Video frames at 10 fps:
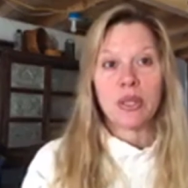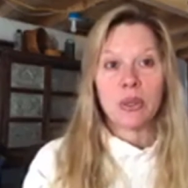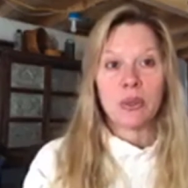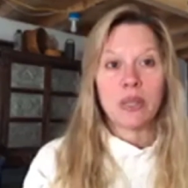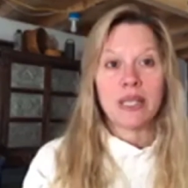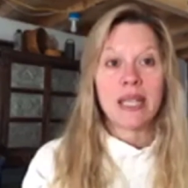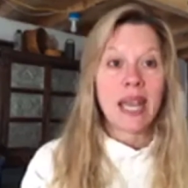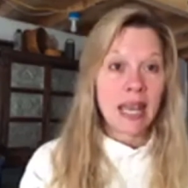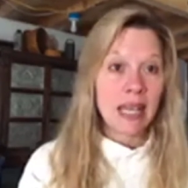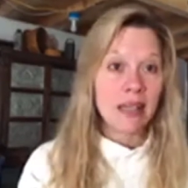to
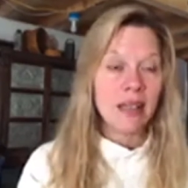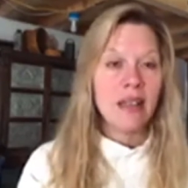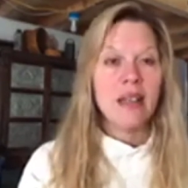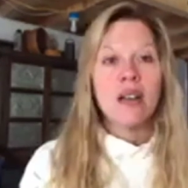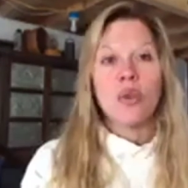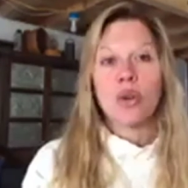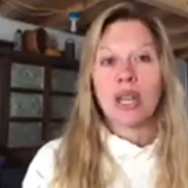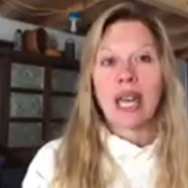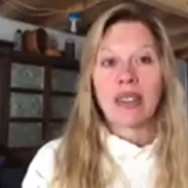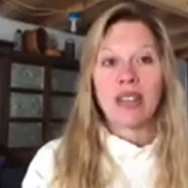attain or
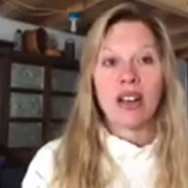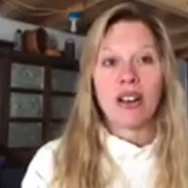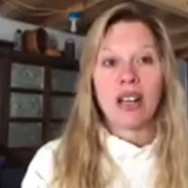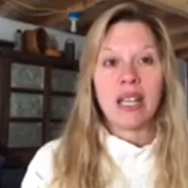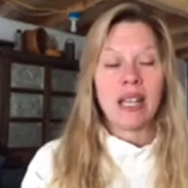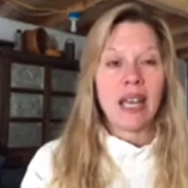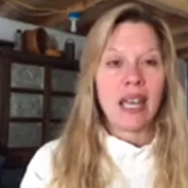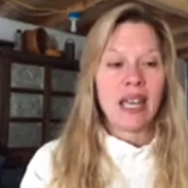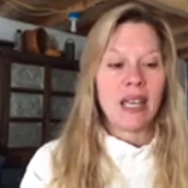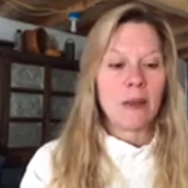to get there in
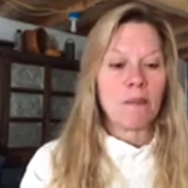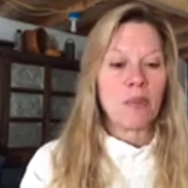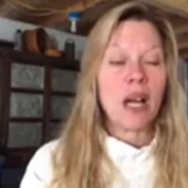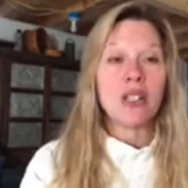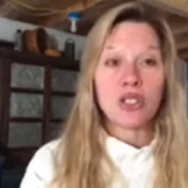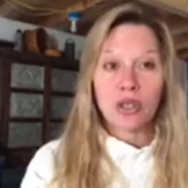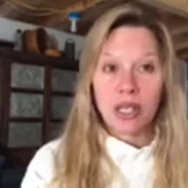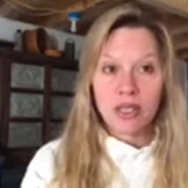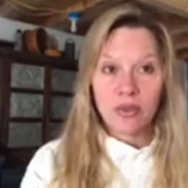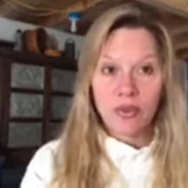a
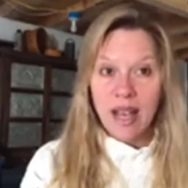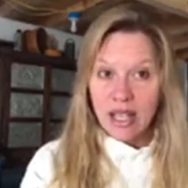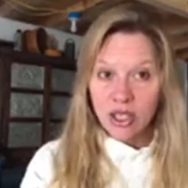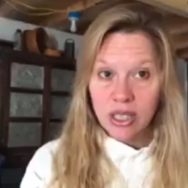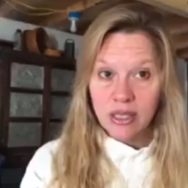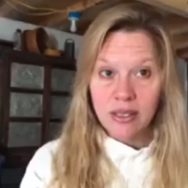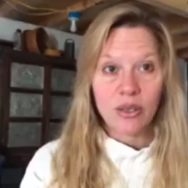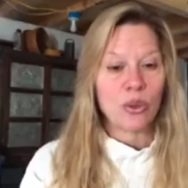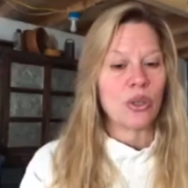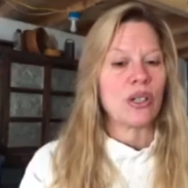unstressed
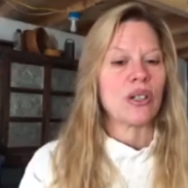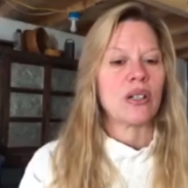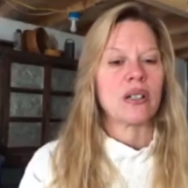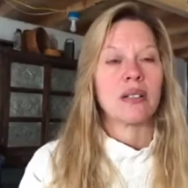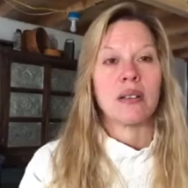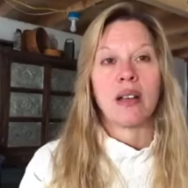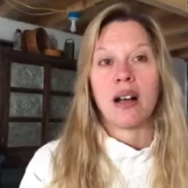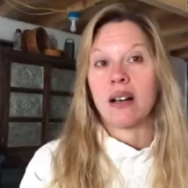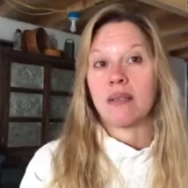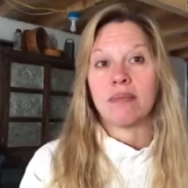fashion or
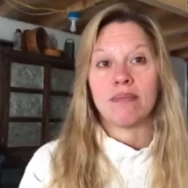uh,